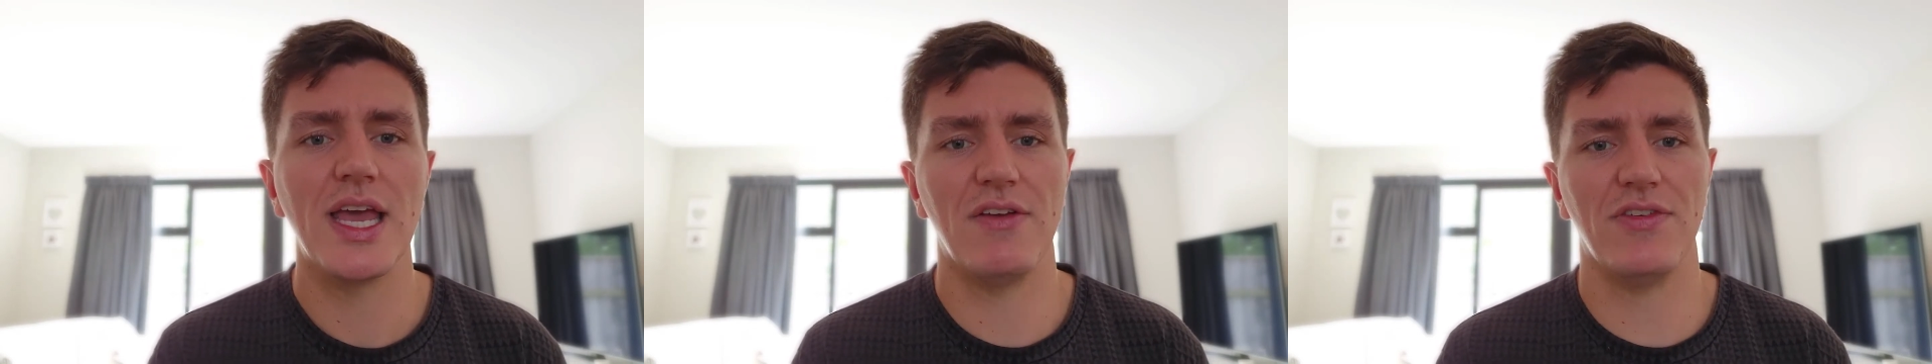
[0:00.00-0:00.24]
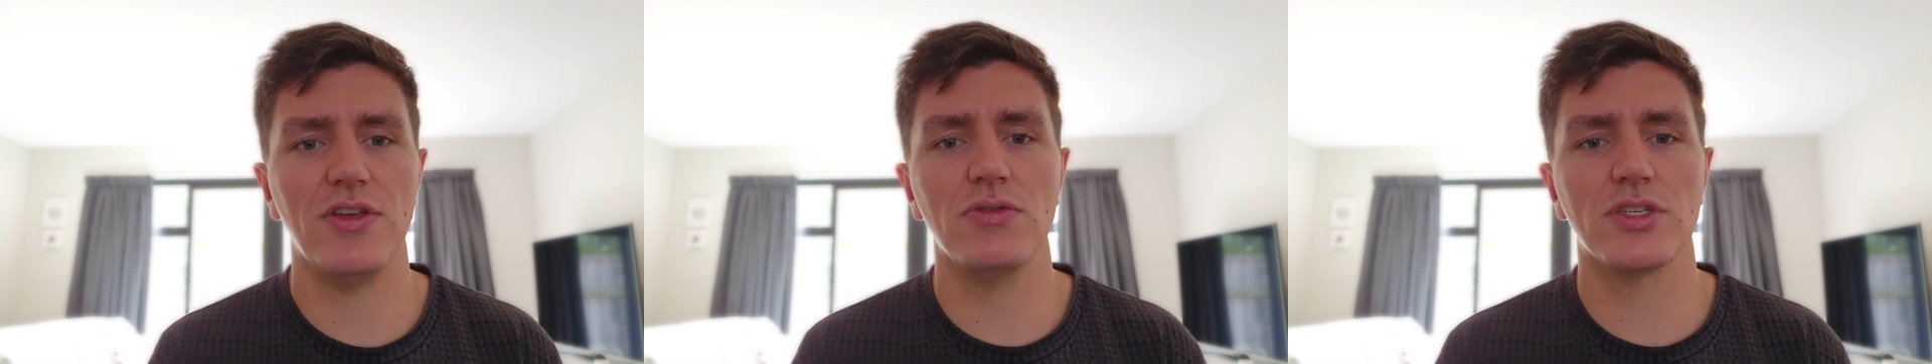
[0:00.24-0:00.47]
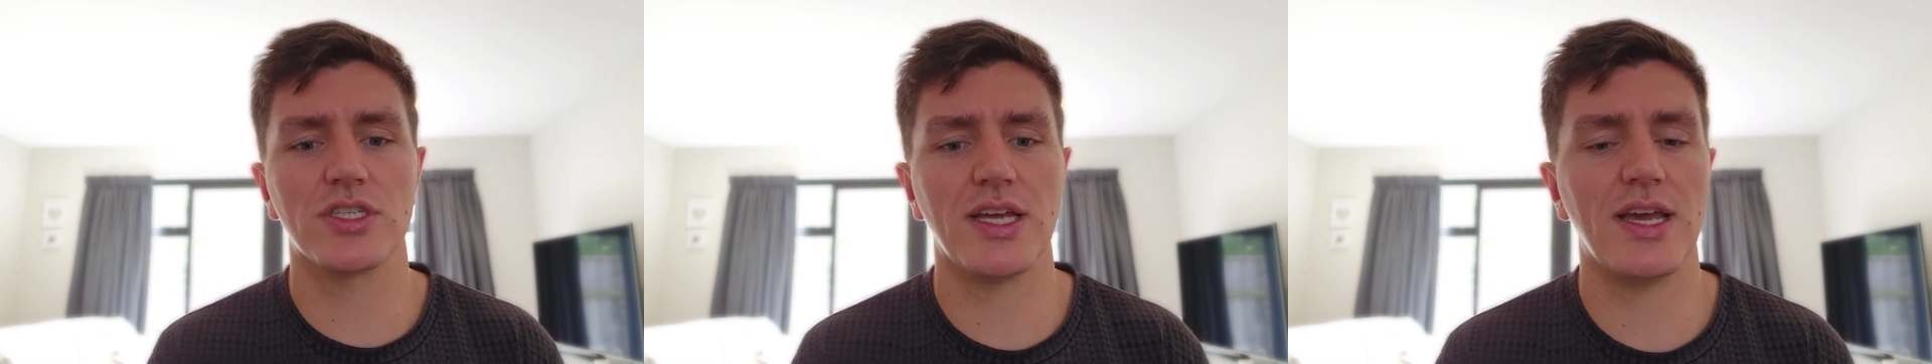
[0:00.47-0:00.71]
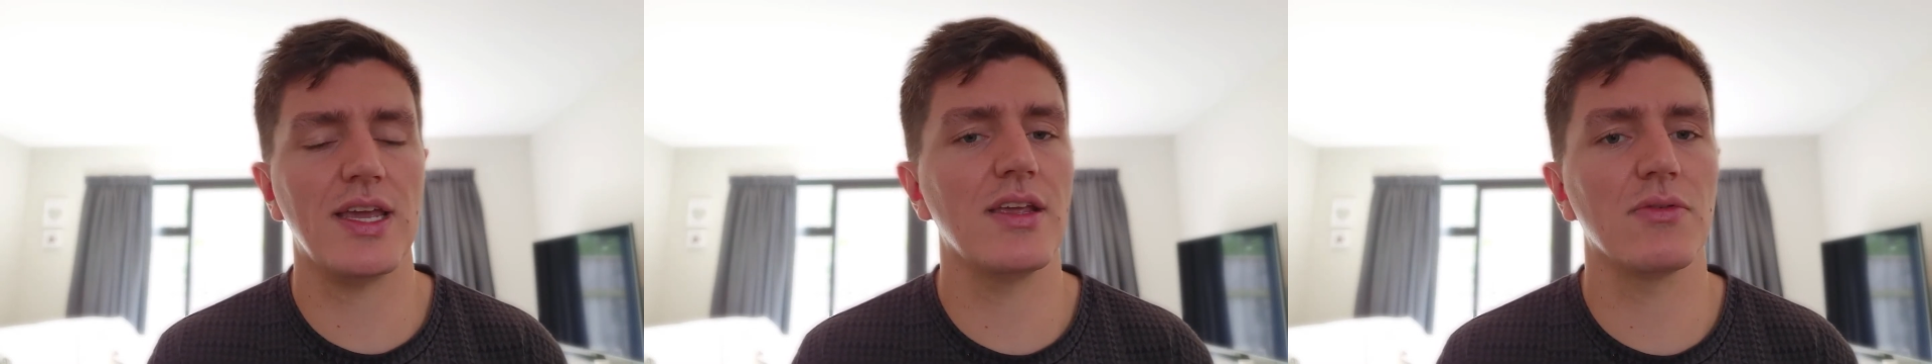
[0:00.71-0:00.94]
if you
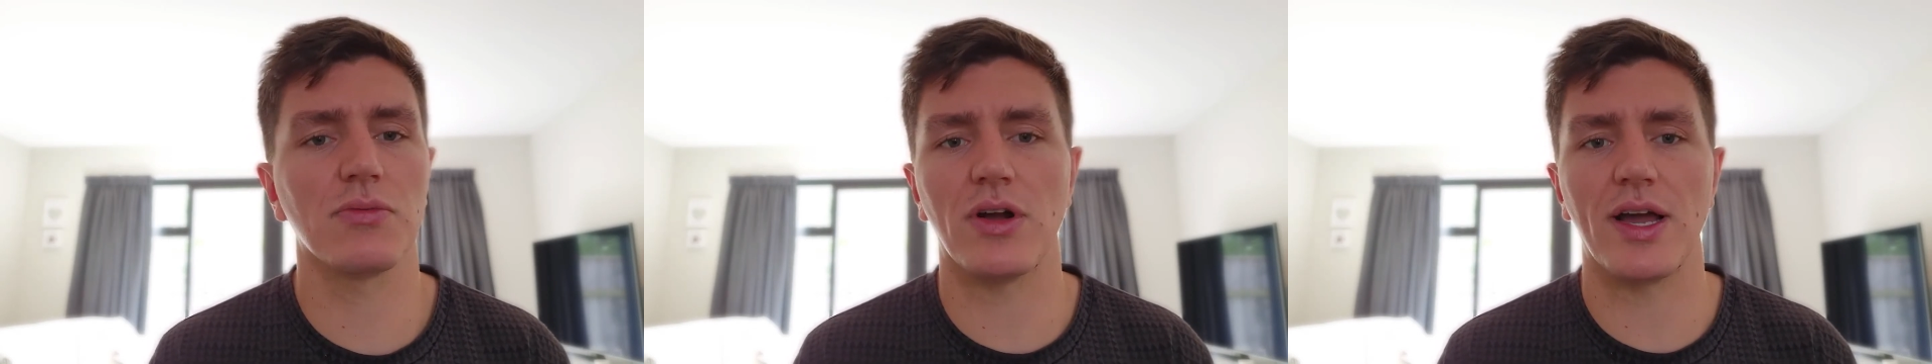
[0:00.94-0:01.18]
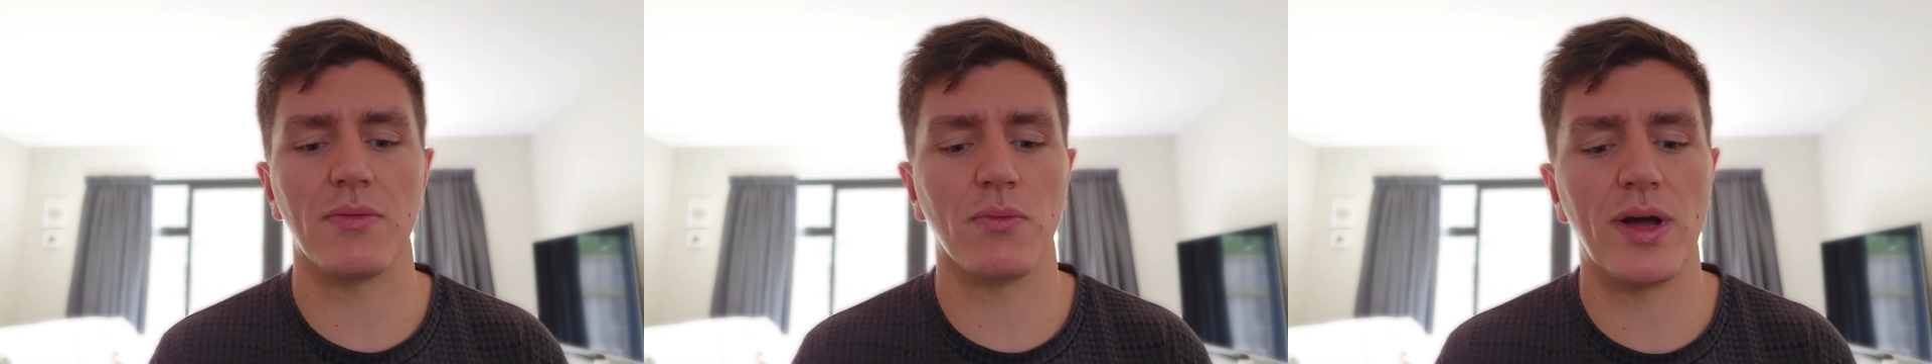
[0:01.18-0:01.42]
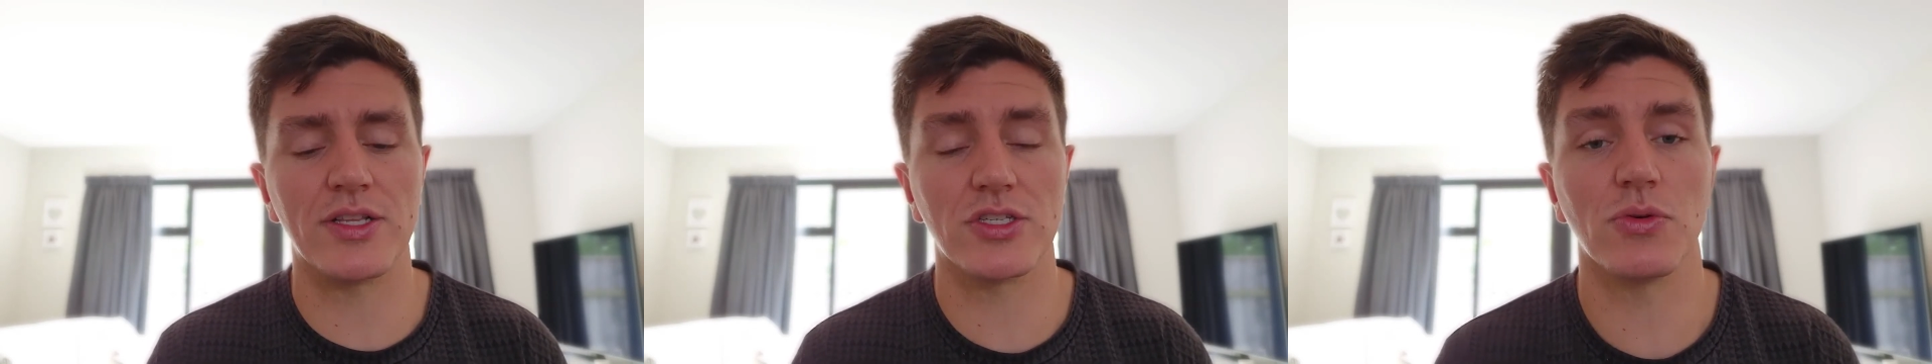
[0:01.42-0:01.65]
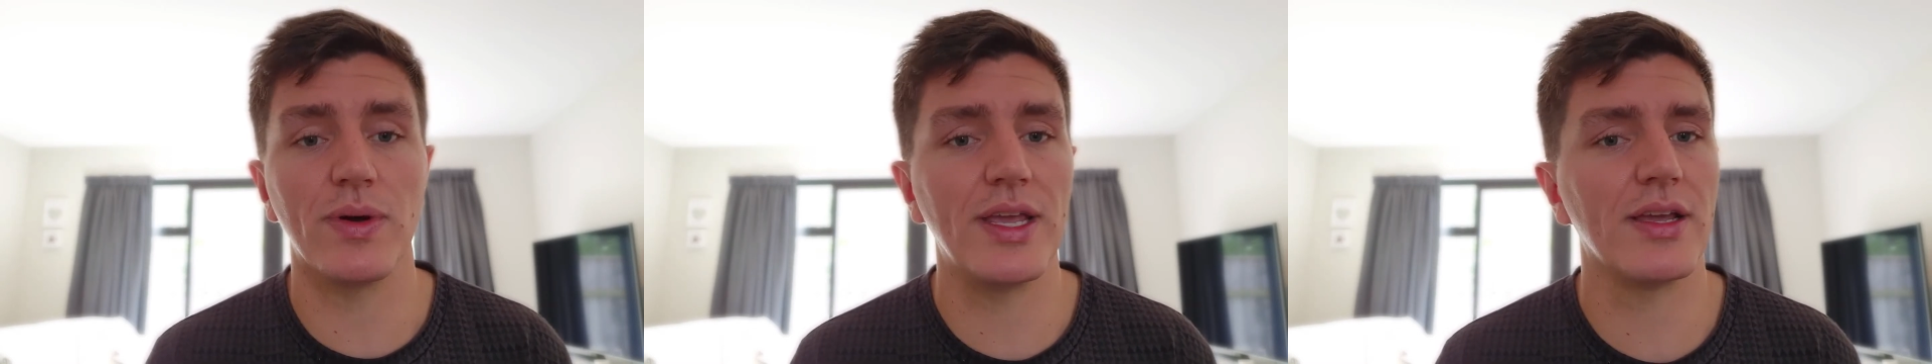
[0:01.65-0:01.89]
say, right,
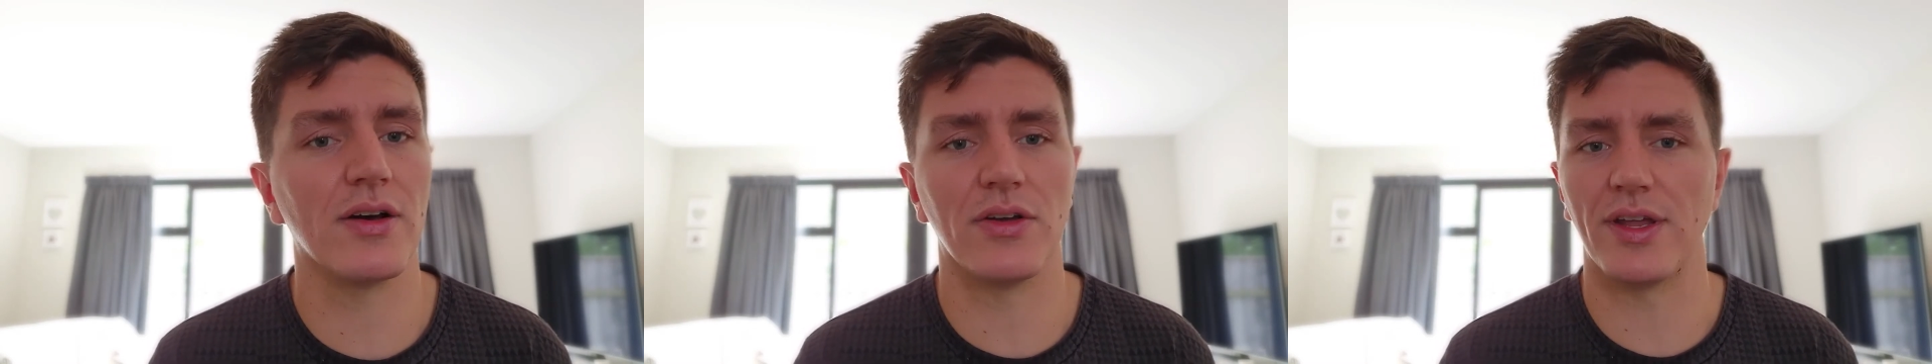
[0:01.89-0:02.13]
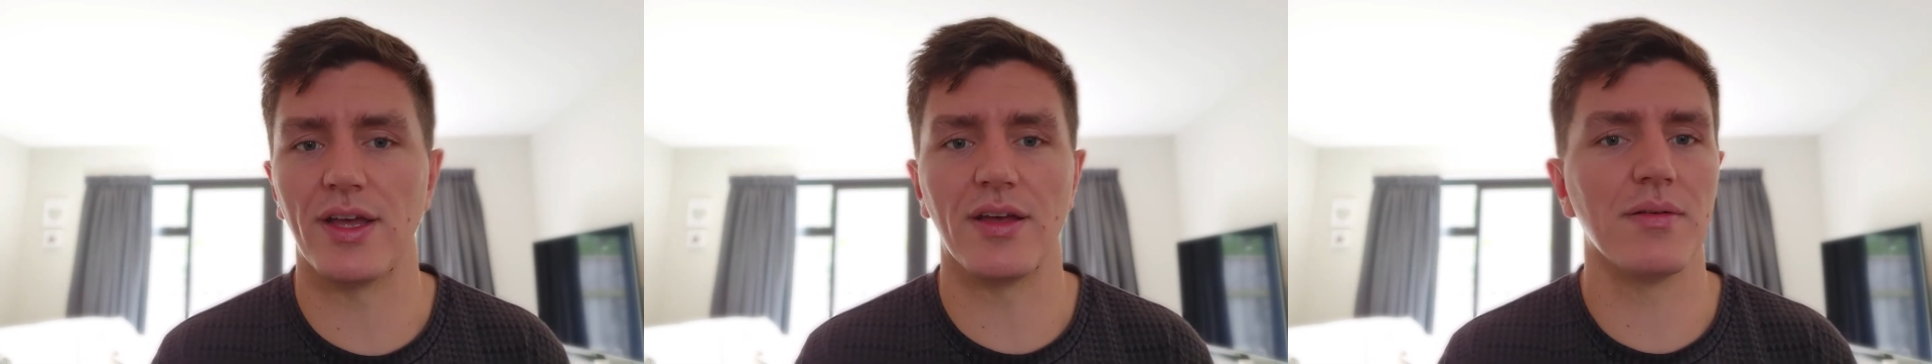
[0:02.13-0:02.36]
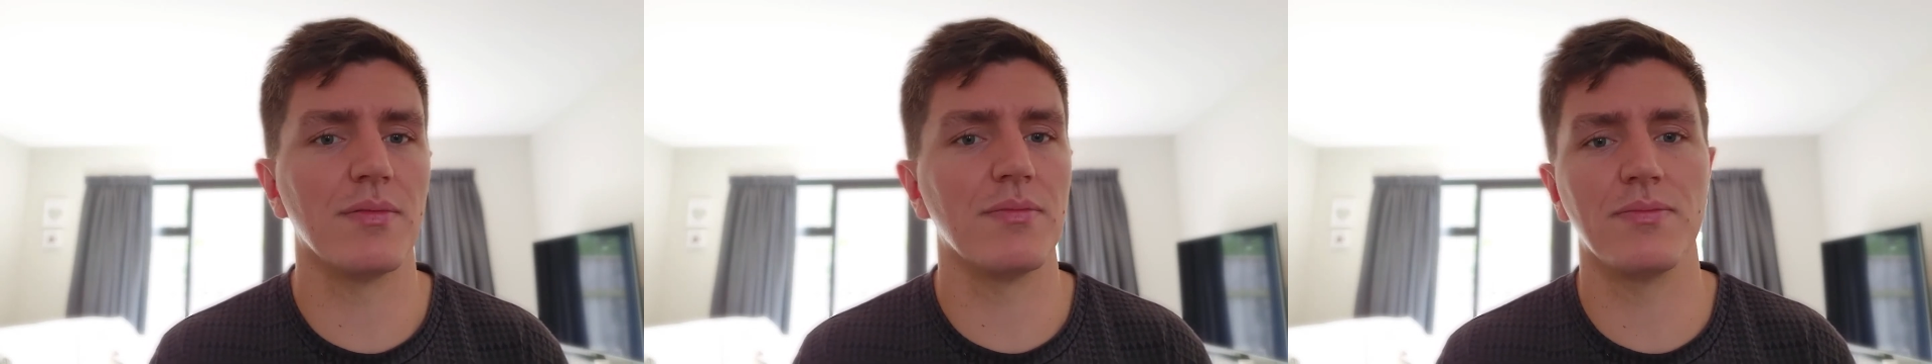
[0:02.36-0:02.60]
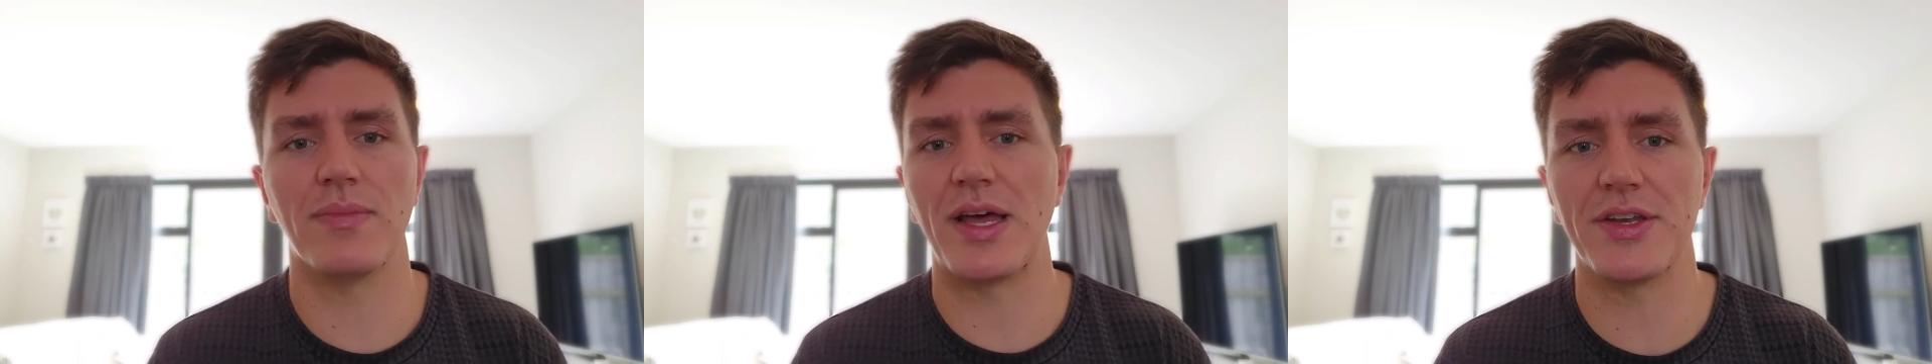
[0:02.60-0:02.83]
once a week on a
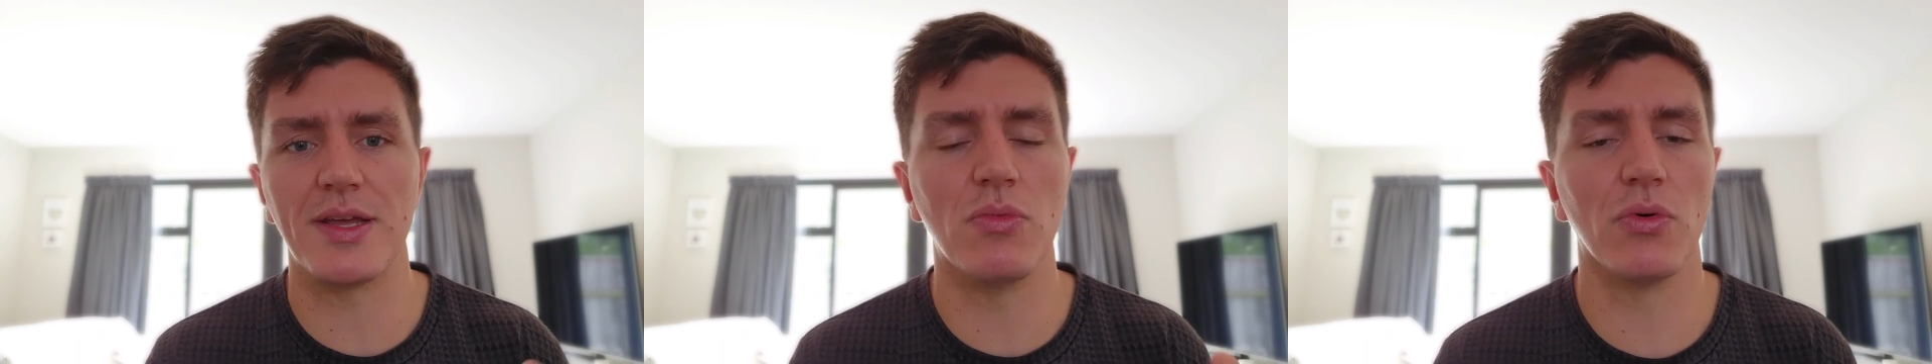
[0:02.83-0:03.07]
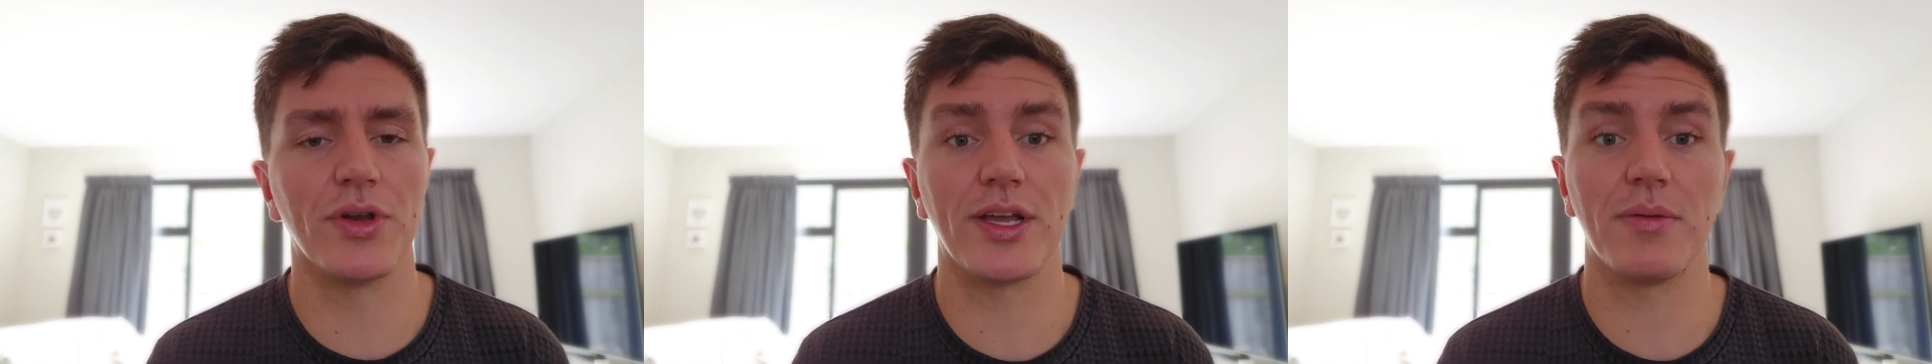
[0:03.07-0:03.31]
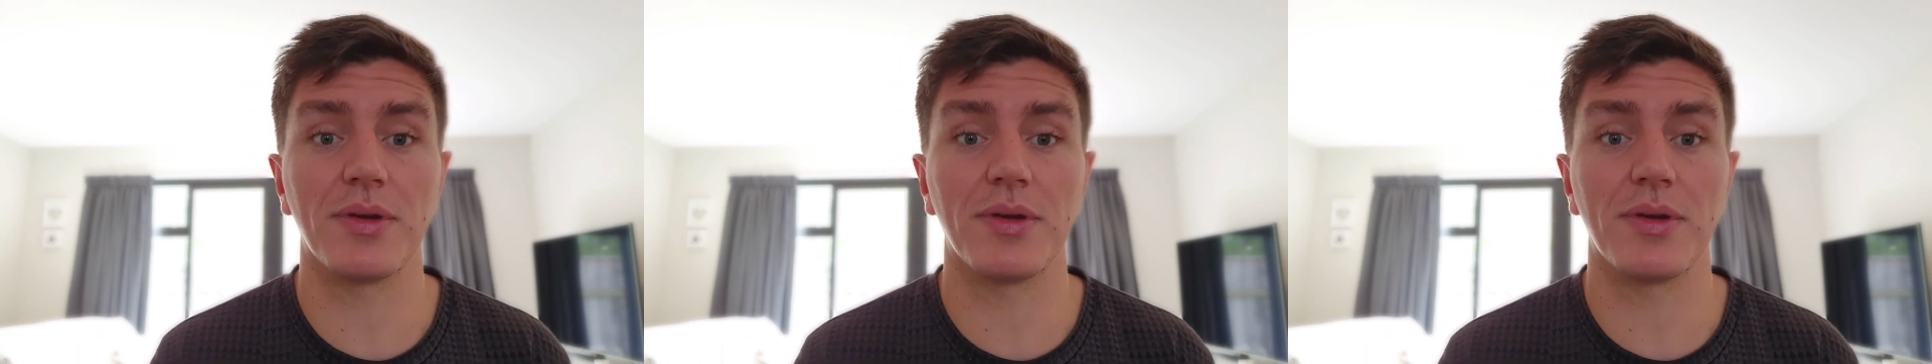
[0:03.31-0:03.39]
Monday morning,